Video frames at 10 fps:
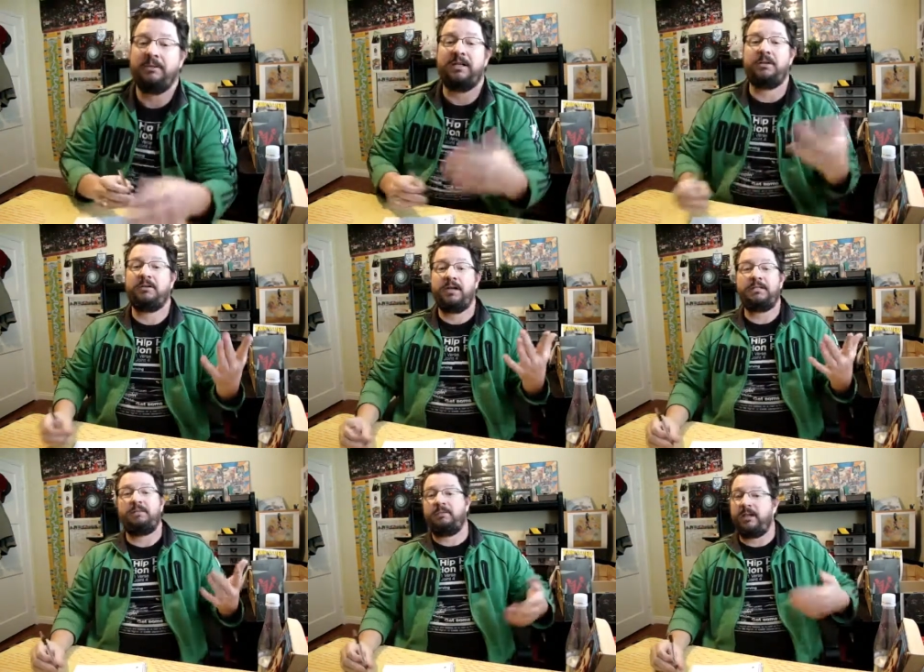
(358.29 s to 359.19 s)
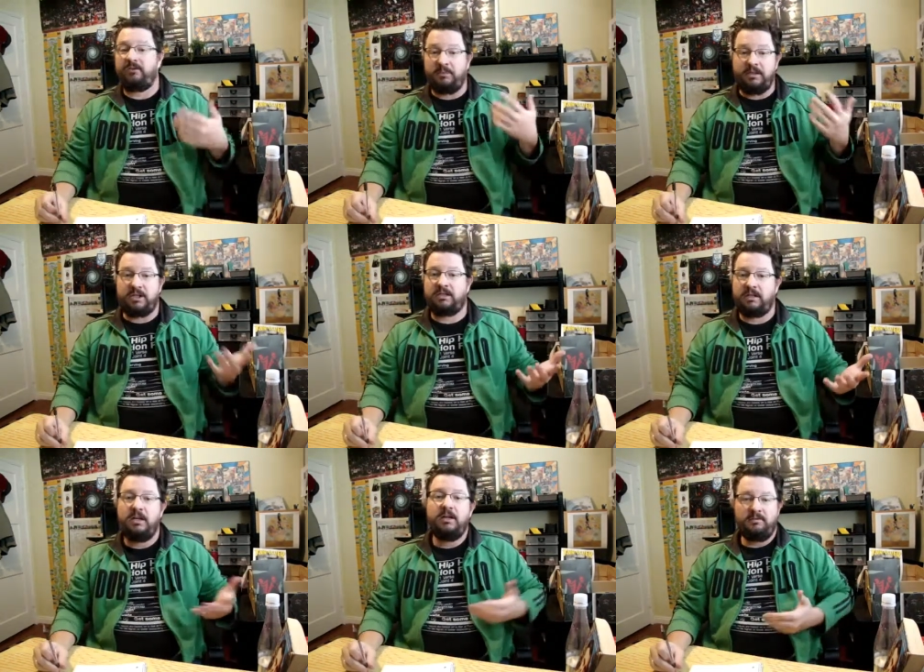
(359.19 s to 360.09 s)
wouldn't it be crazy if the government just
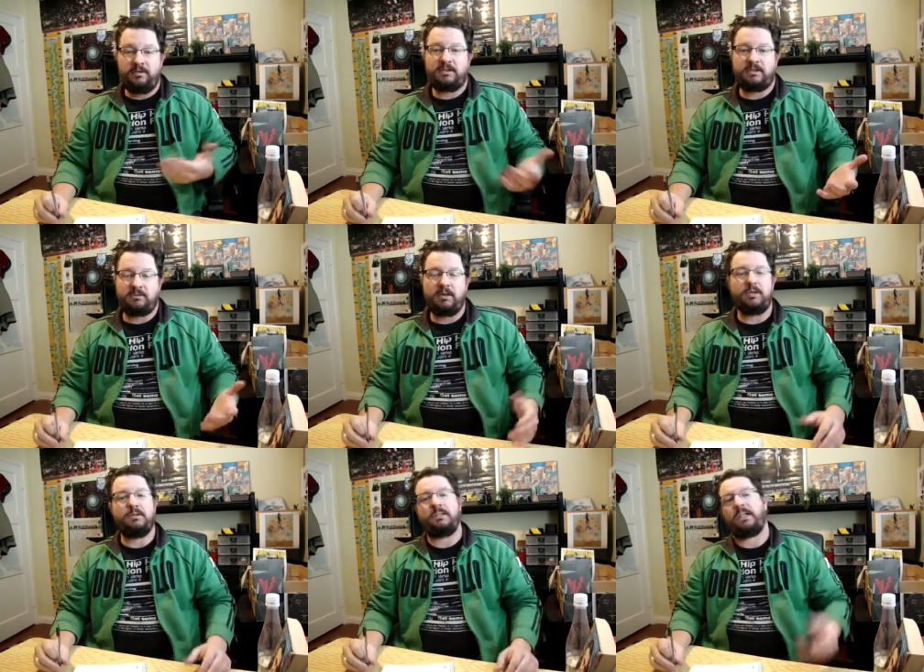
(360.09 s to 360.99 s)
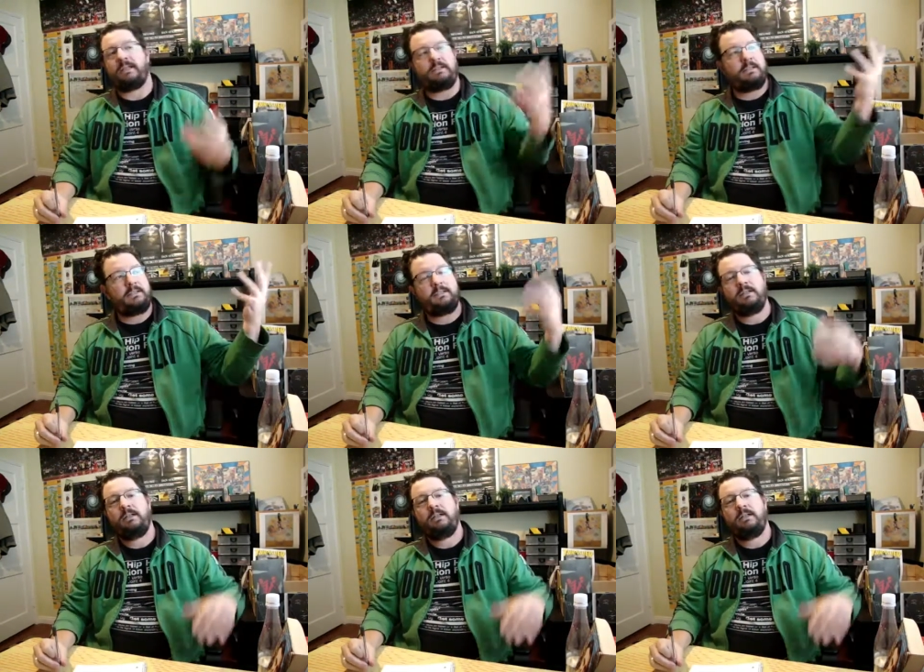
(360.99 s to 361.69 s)
fixed the roads and got this,